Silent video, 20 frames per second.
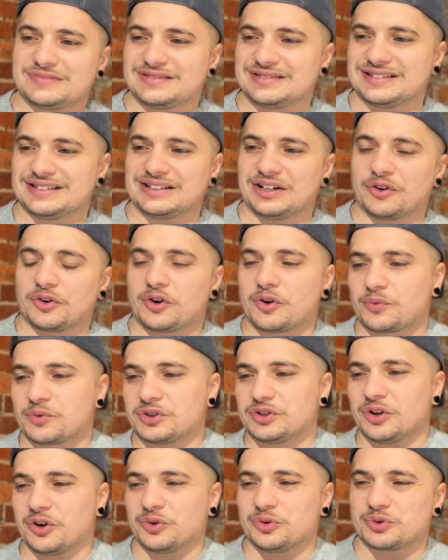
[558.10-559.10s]
don't
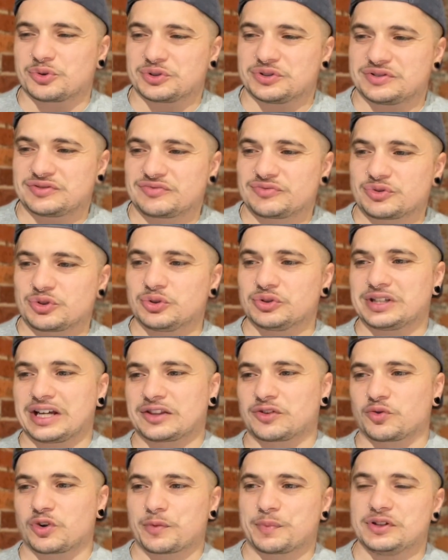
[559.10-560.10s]
really know who could take
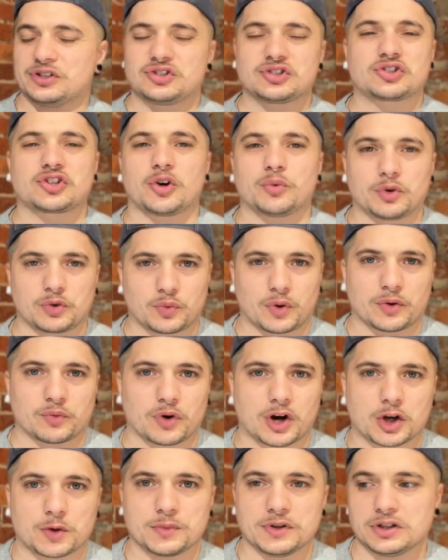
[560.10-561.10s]
the ruck, but you just go with one
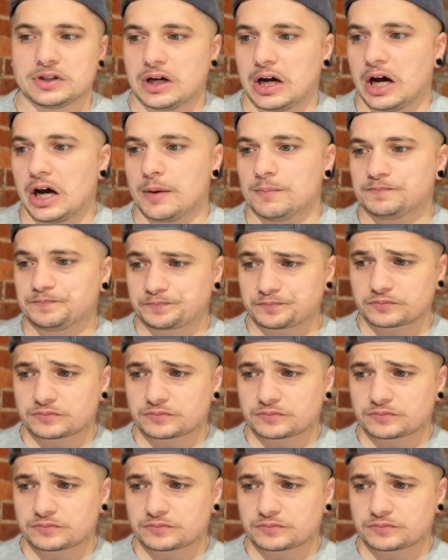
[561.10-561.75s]
ruckman.